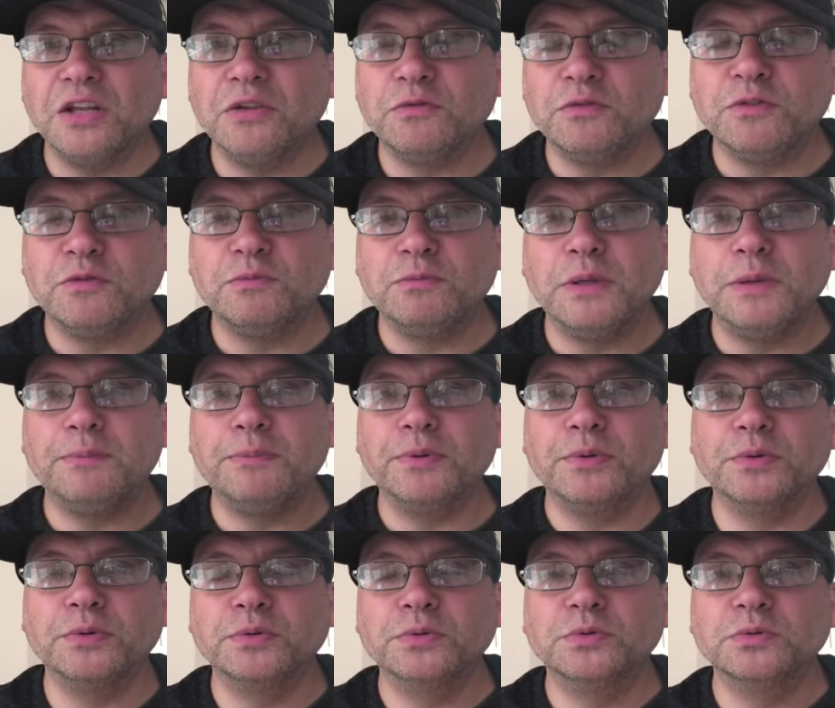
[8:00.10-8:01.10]
if
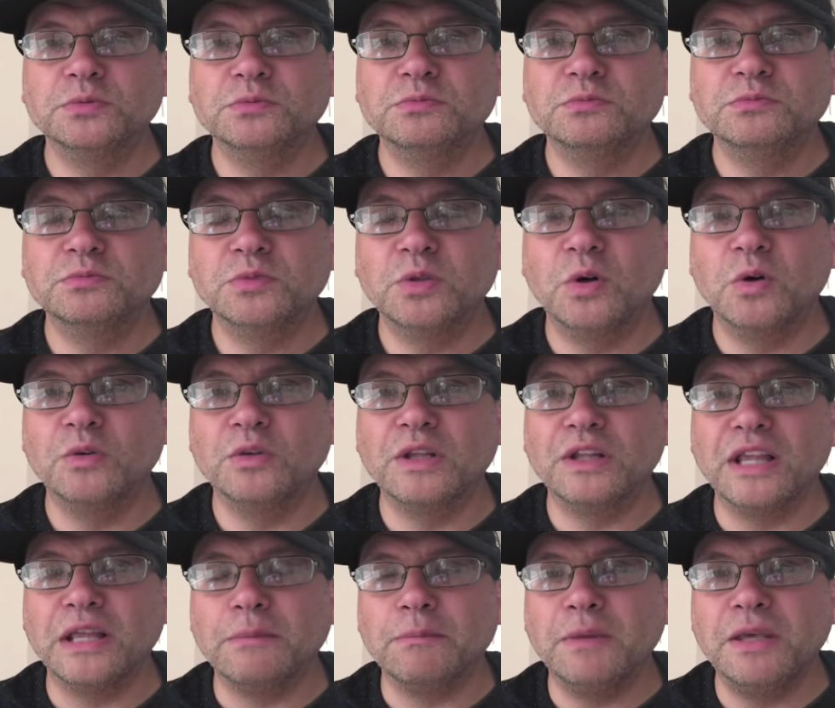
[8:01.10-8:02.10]
people older
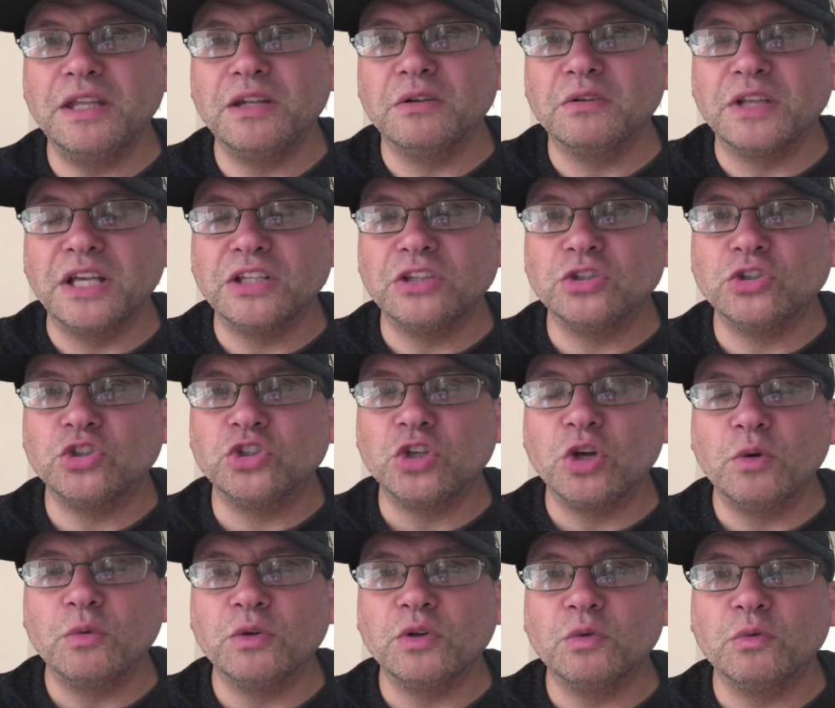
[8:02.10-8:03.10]
like me don't like the
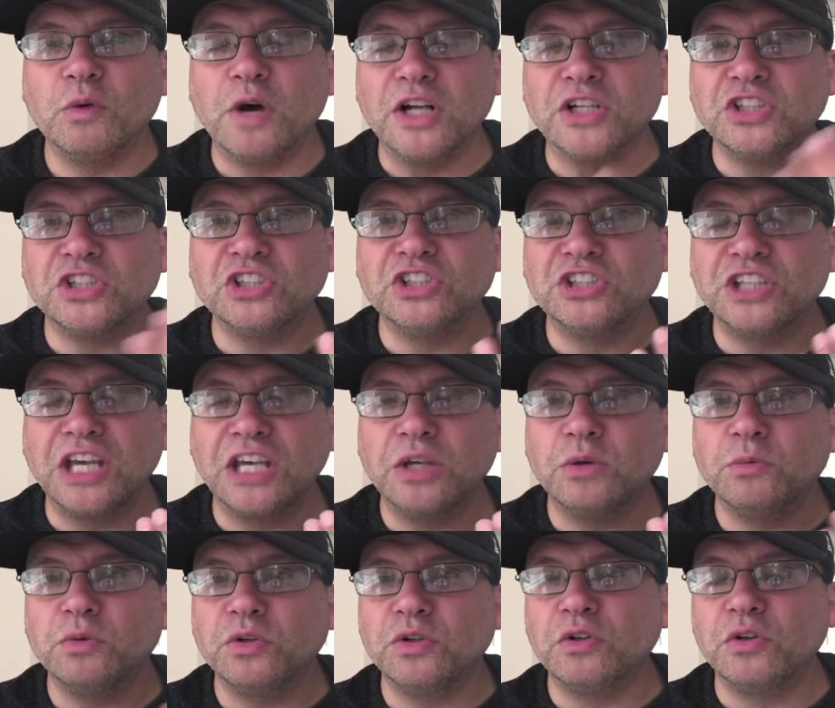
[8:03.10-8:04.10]
show and they'll watch the
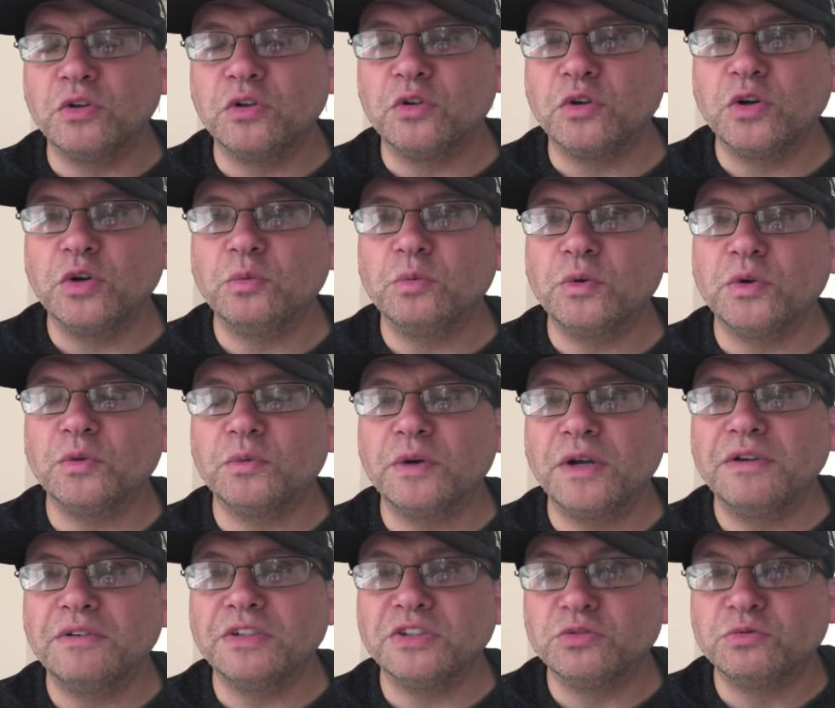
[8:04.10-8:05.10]
second one or the third one or
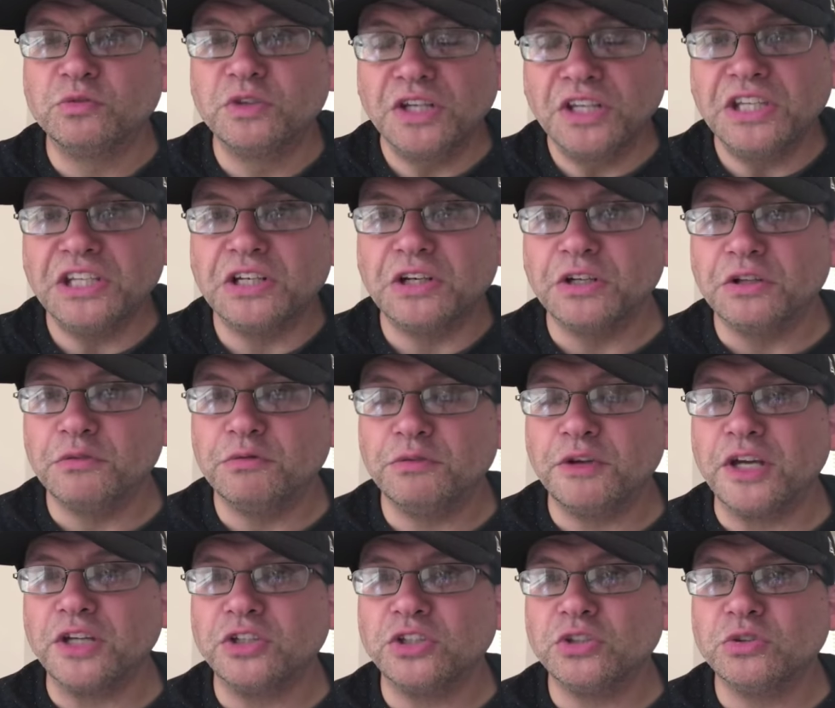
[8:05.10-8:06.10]
whatever, it's really going to
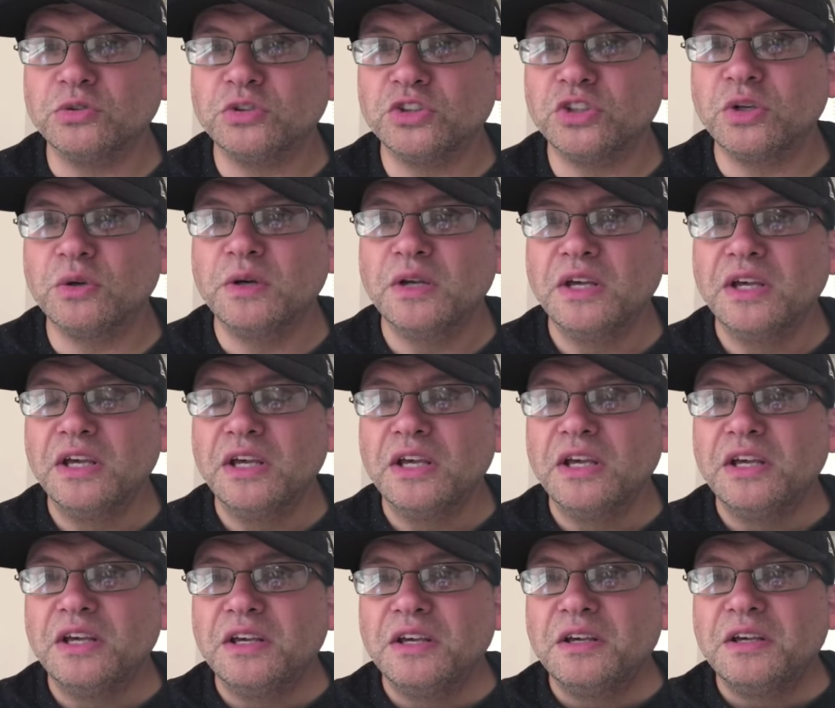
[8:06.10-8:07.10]
affect you. So
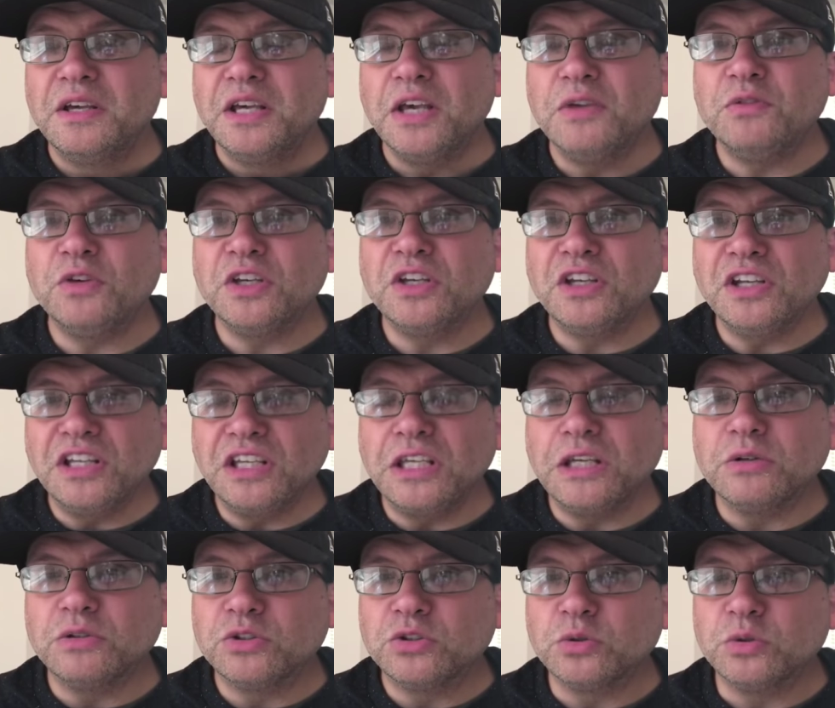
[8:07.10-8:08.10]
if you're going to
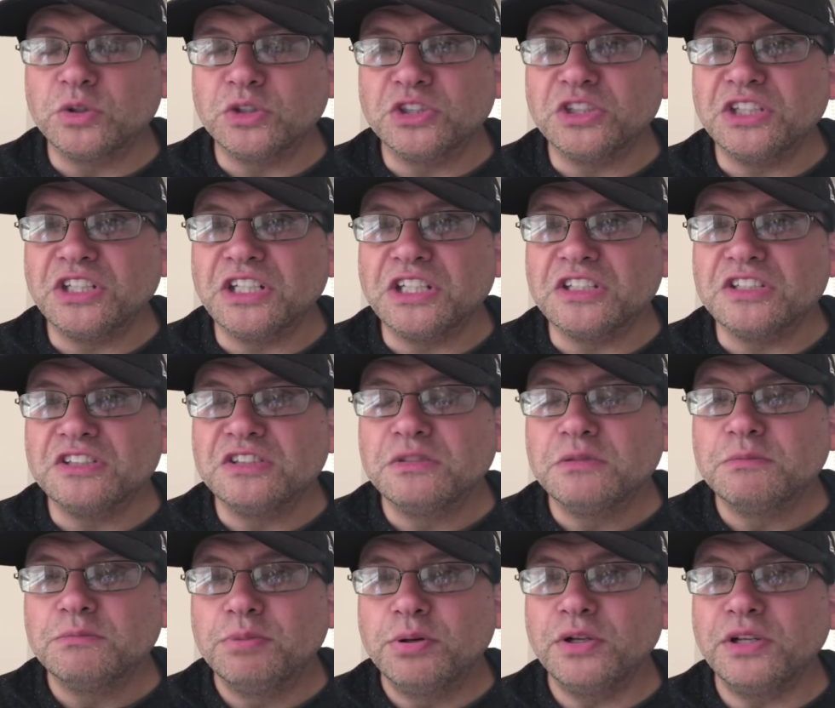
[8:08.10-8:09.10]
gear towards kids,
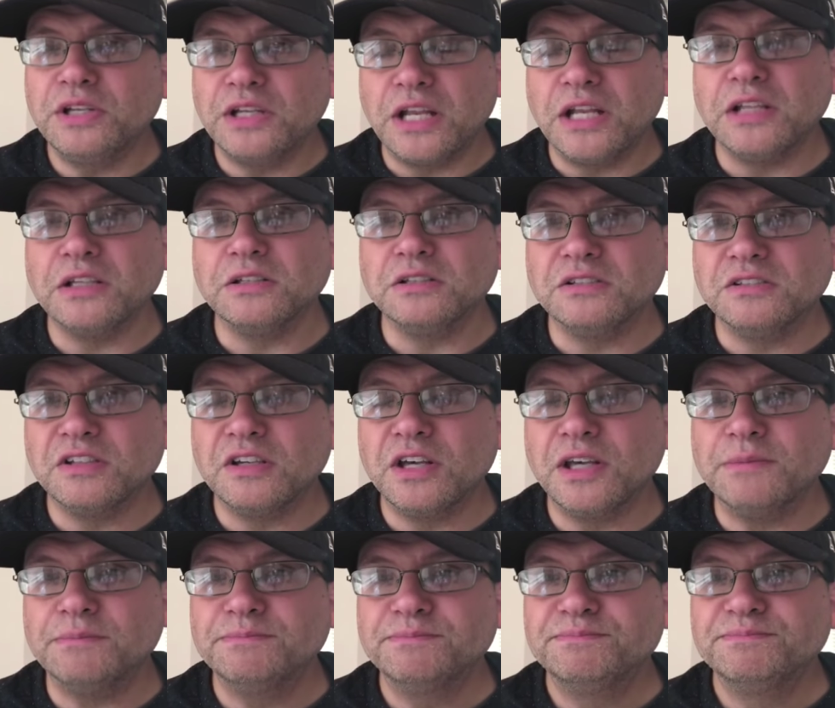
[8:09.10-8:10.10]
put it at a good
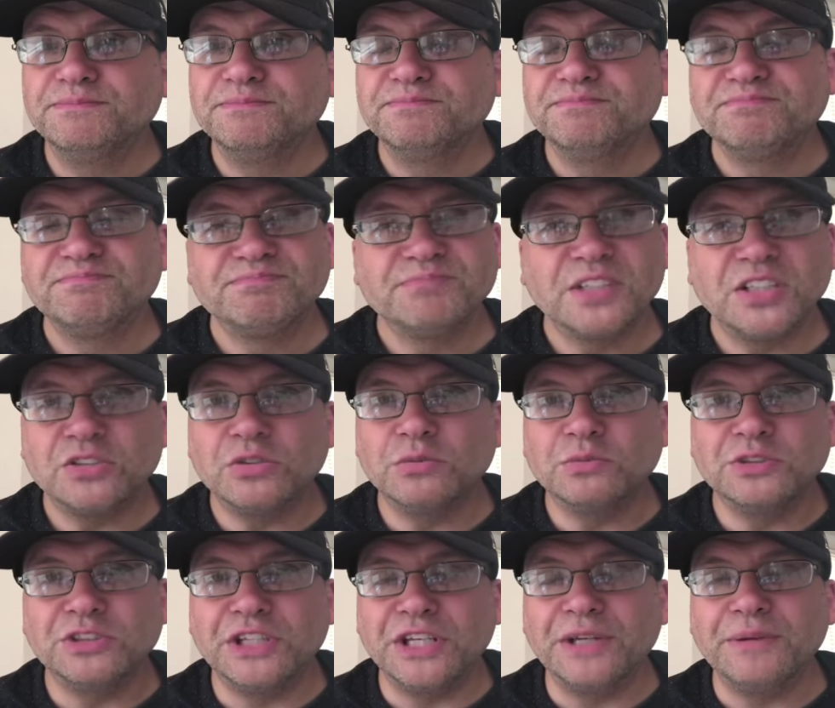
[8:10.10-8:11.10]
time. That's what I'm
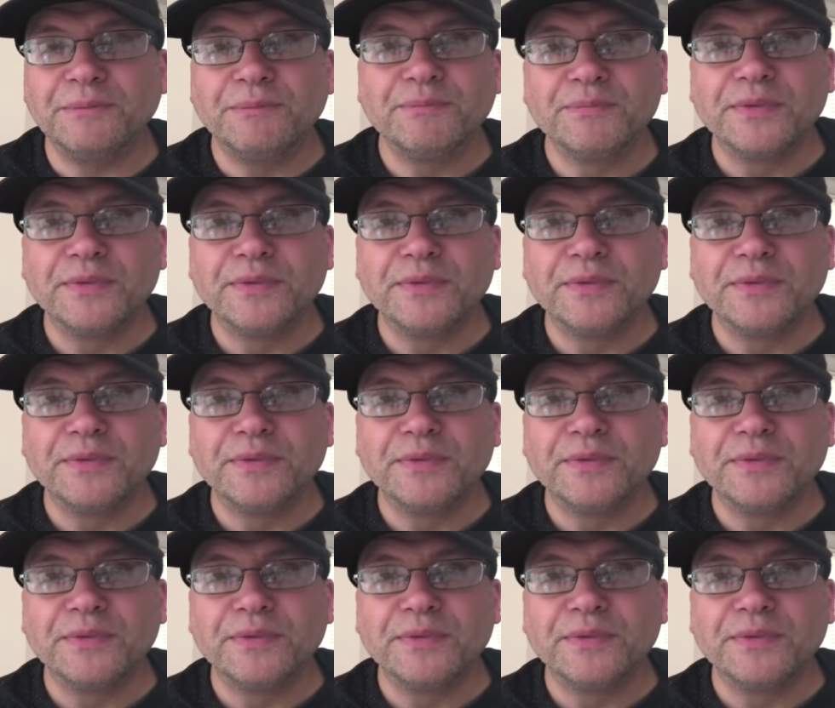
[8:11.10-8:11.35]
saying.